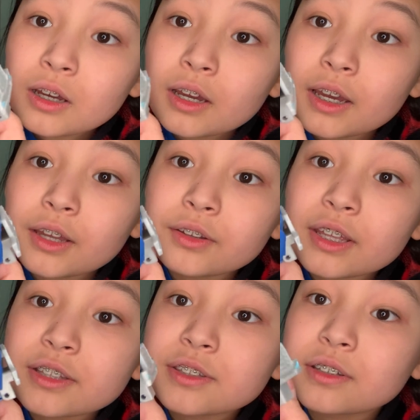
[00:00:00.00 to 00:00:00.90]
and
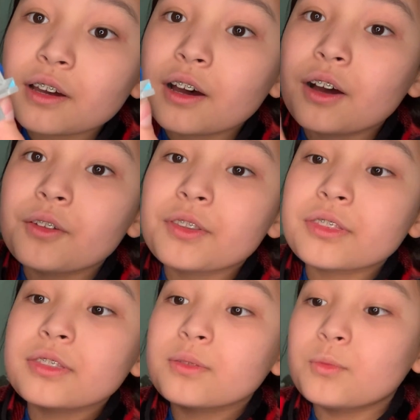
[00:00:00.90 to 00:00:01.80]
that's
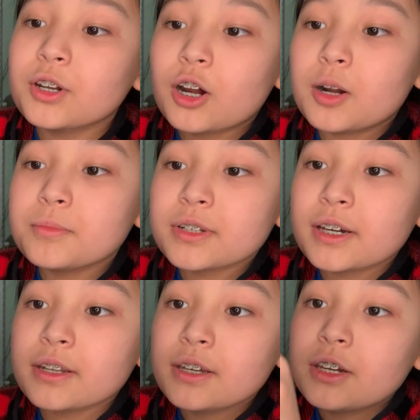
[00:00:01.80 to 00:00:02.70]
one arm
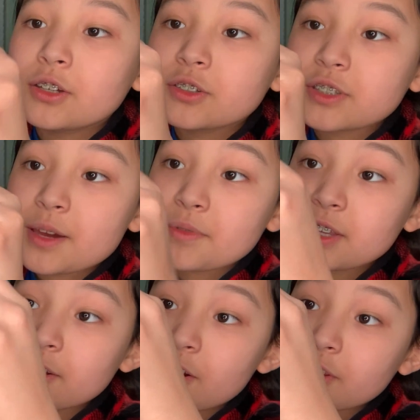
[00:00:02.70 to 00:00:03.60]
done. Same
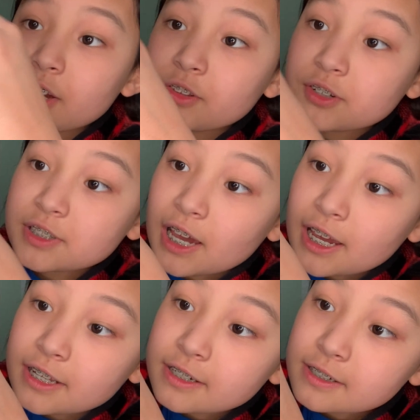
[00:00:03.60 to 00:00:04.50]
thing on the other side.